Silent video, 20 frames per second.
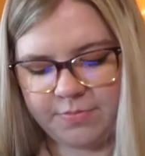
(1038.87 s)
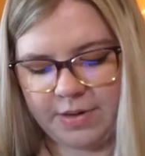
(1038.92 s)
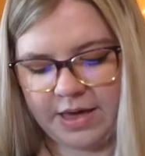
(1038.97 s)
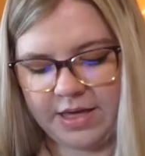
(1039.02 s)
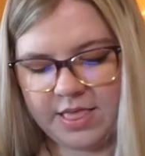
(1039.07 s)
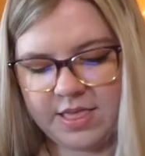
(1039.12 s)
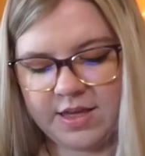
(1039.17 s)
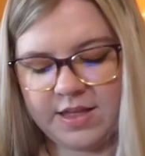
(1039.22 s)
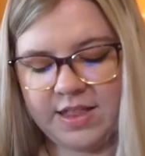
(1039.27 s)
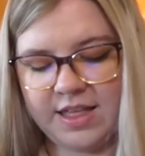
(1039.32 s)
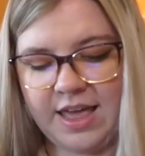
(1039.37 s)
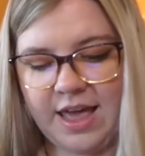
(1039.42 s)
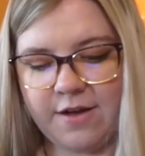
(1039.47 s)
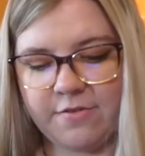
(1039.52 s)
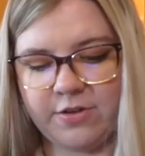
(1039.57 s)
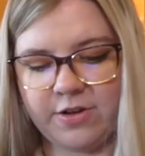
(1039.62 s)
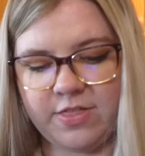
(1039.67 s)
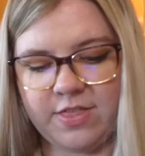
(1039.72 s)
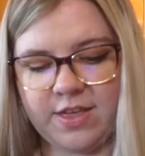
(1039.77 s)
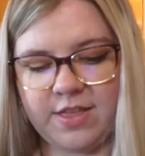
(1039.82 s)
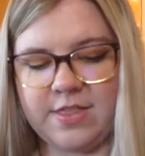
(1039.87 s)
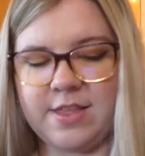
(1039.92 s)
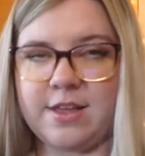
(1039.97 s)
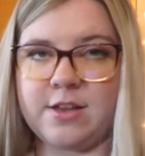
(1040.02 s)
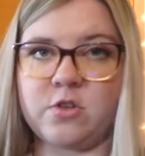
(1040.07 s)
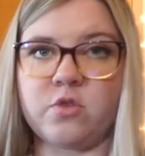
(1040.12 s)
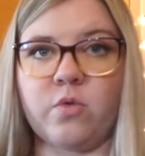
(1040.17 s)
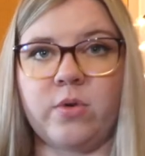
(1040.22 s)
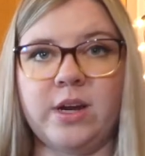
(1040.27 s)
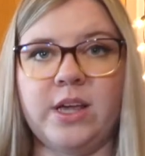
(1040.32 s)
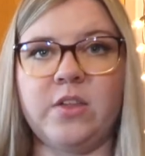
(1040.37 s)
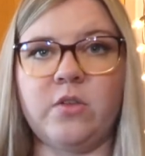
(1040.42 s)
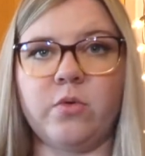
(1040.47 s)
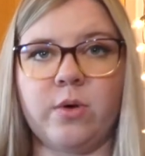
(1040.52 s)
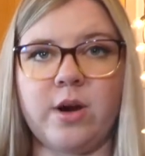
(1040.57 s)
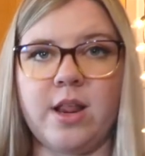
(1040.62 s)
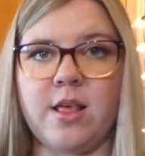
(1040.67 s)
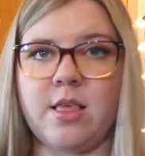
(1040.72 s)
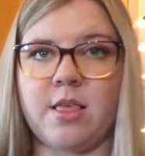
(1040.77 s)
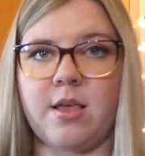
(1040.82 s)
Basically everything that
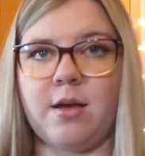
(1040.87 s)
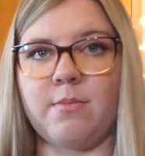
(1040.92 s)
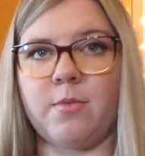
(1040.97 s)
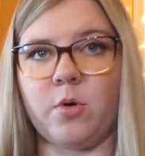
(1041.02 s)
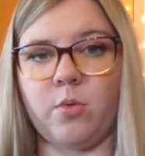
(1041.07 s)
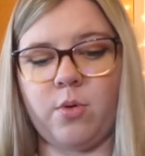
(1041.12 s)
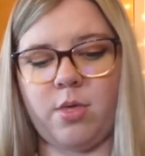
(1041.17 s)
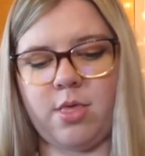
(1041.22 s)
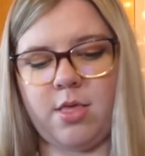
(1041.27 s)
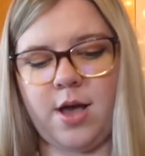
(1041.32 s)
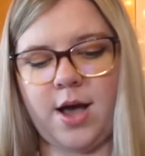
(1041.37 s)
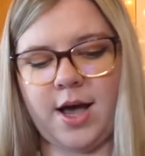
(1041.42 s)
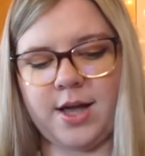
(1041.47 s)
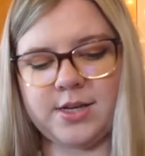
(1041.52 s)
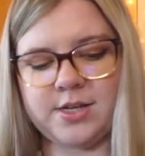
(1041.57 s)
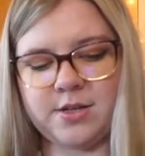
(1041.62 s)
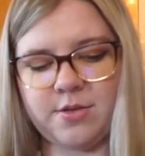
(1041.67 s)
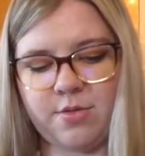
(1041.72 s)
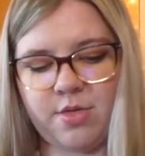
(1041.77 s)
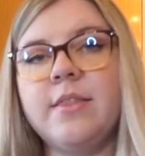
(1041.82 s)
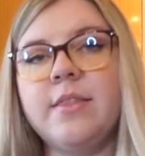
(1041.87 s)
2020 summer was not.